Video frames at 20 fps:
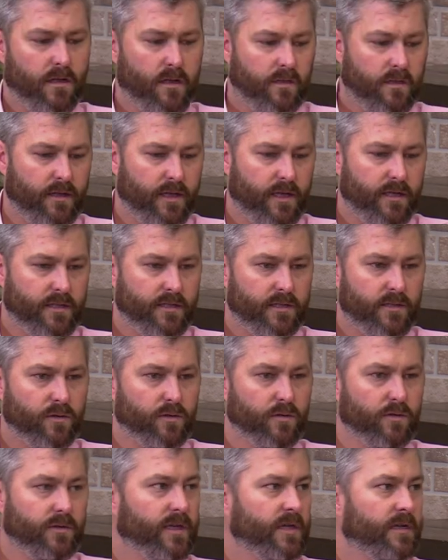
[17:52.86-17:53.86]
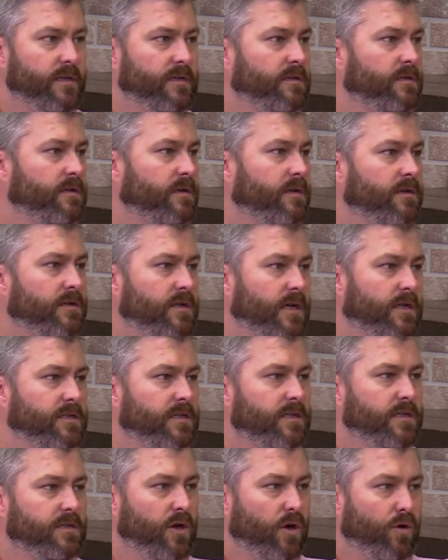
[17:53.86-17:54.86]
The school that does
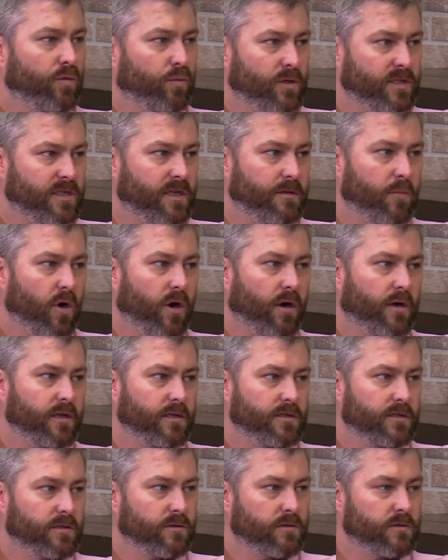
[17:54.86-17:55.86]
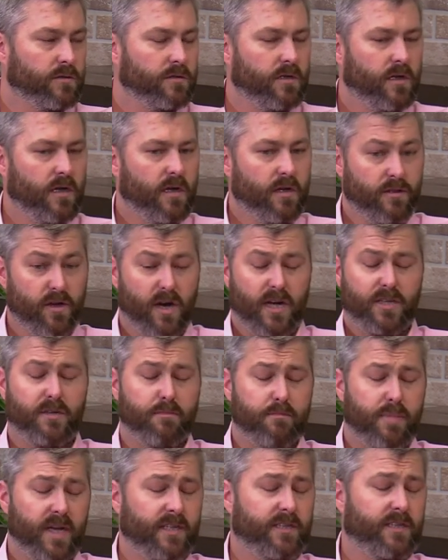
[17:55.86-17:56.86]
it is called Whiskey Marketing School. Okay. They're
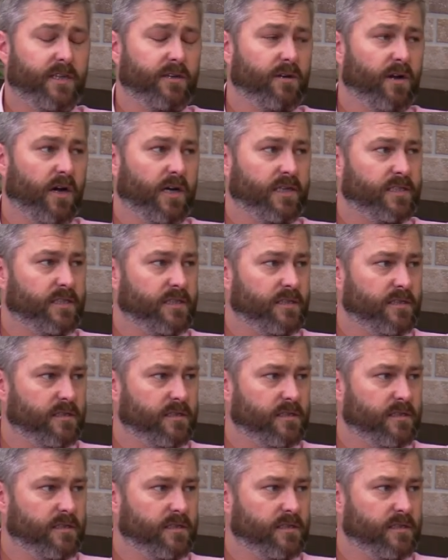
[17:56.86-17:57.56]
actually based here in Austin.